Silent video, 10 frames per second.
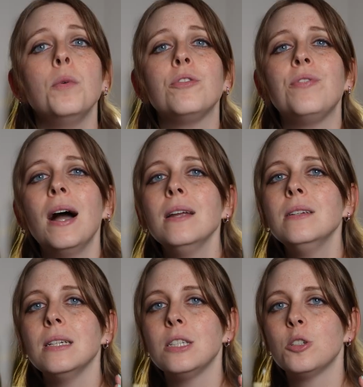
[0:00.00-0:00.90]
will find
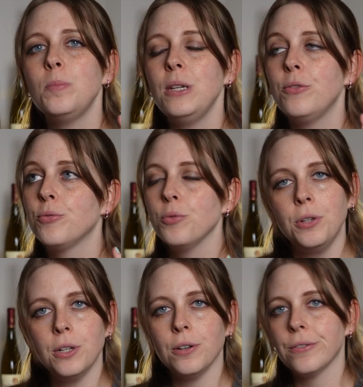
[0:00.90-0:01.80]
it to be
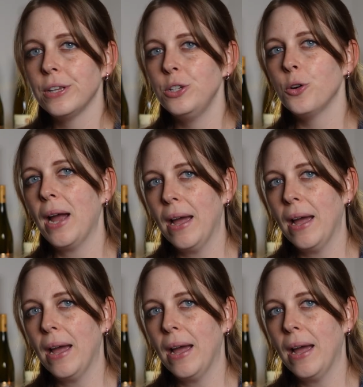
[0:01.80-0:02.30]
fruitier than your